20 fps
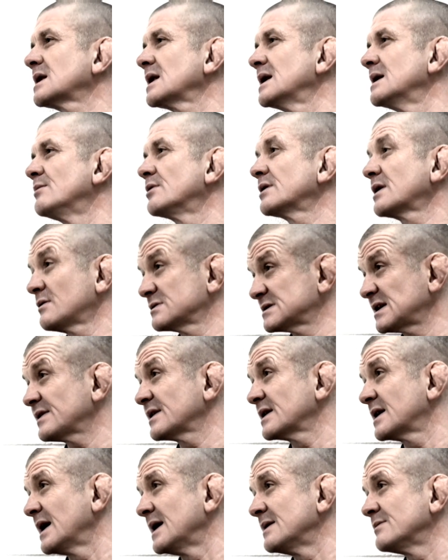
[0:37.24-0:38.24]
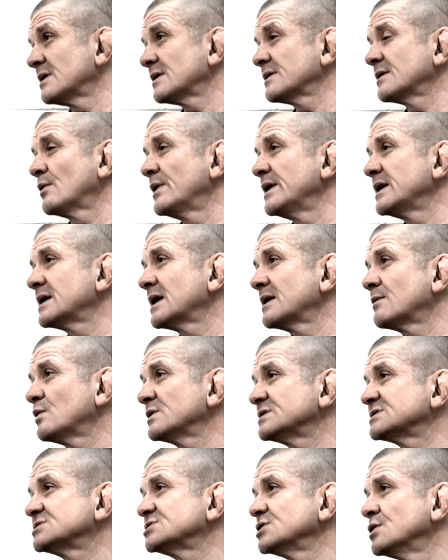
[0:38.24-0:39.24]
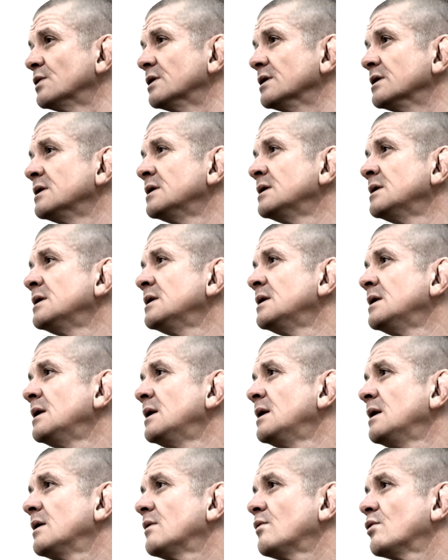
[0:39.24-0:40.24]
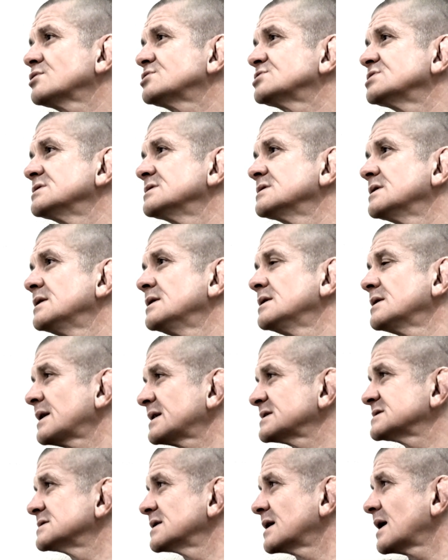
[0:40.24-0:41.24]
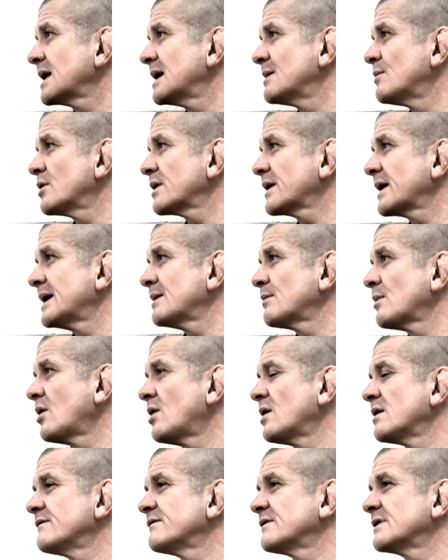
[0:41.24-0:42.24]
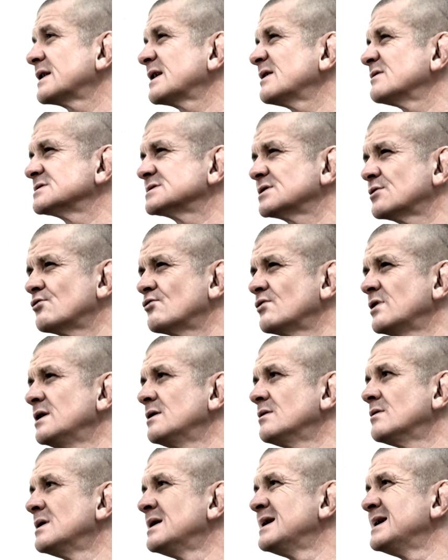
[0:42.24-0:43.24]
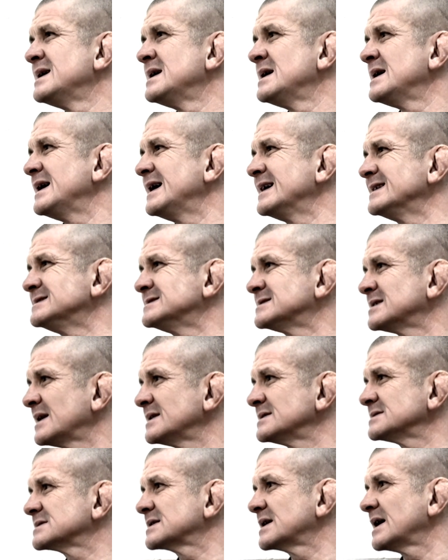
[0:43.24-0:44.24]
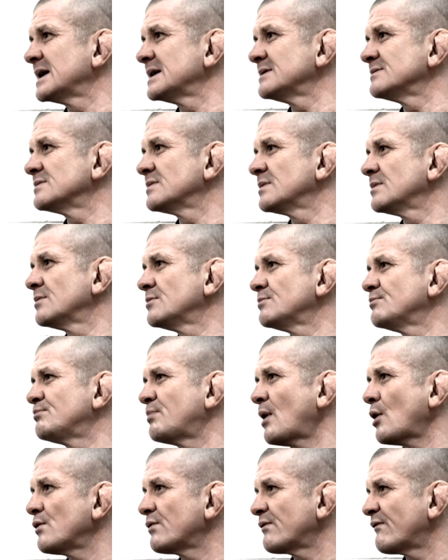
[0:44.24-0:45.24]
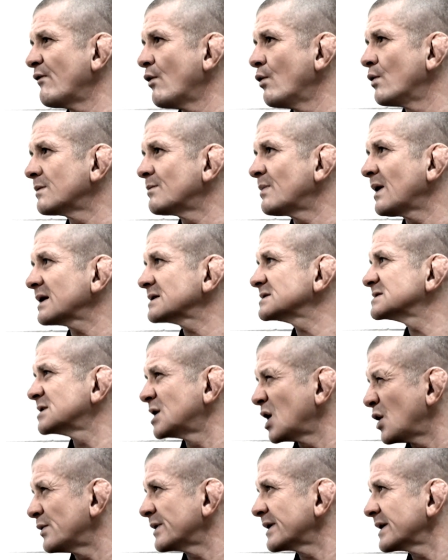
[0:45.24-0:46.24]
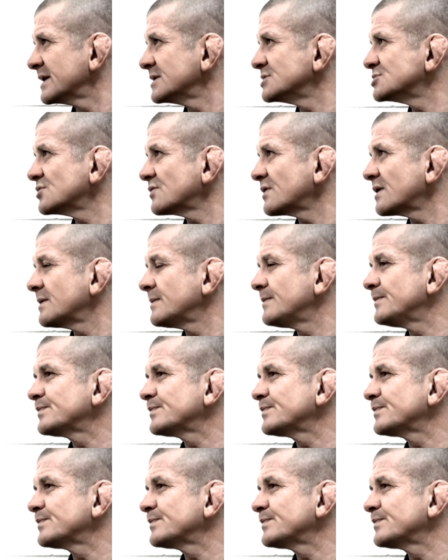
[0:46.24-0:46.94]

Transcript: Claremont. I was at the game at the weekend with Stuart, watching the Leicester-Claremont game live, and it was a real intense game. Both forward packs going at each other,